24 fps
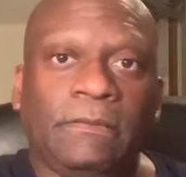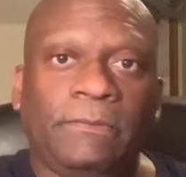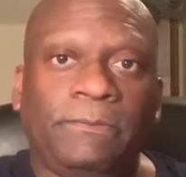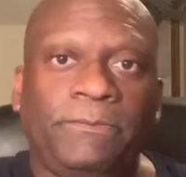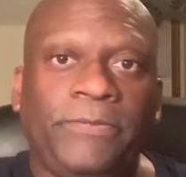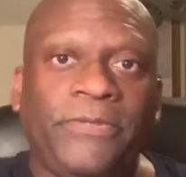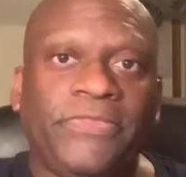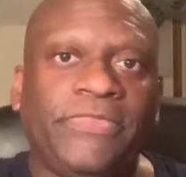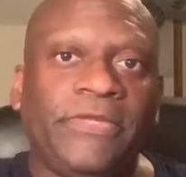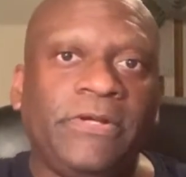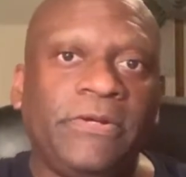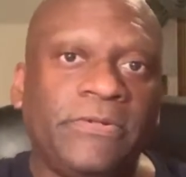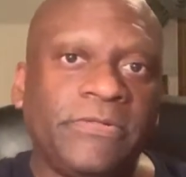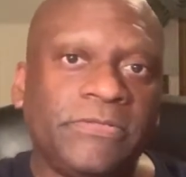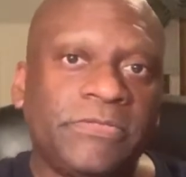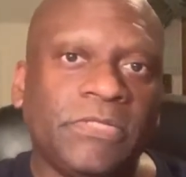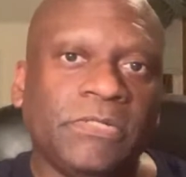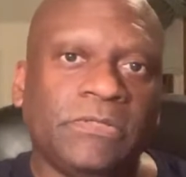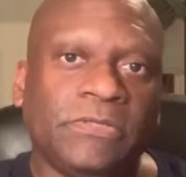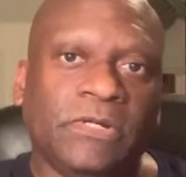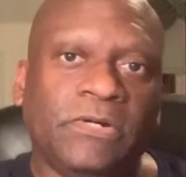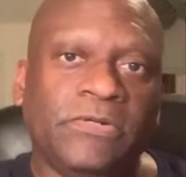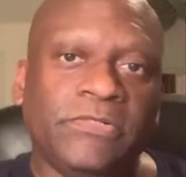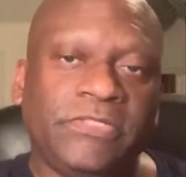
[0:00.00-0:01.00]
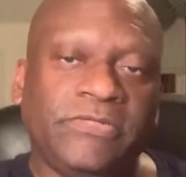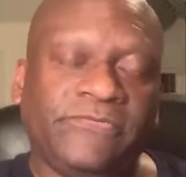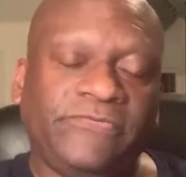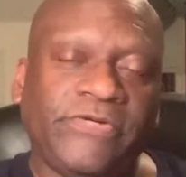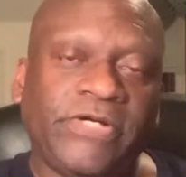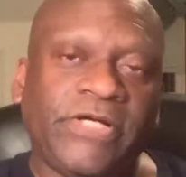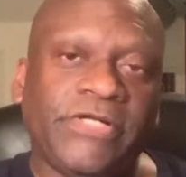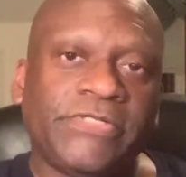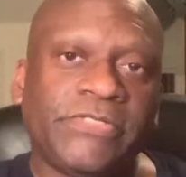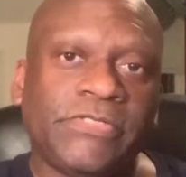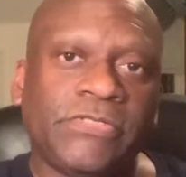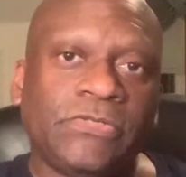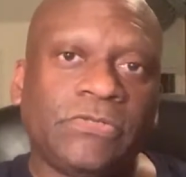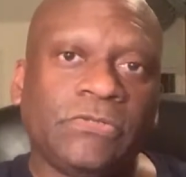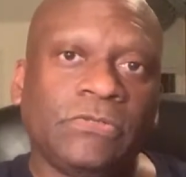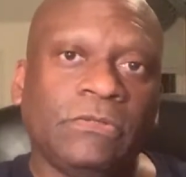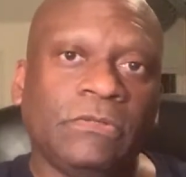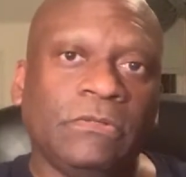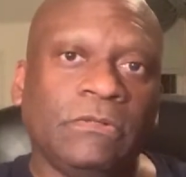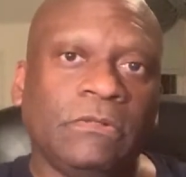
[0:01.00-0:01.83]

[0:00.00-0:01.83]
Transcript: But there was those of us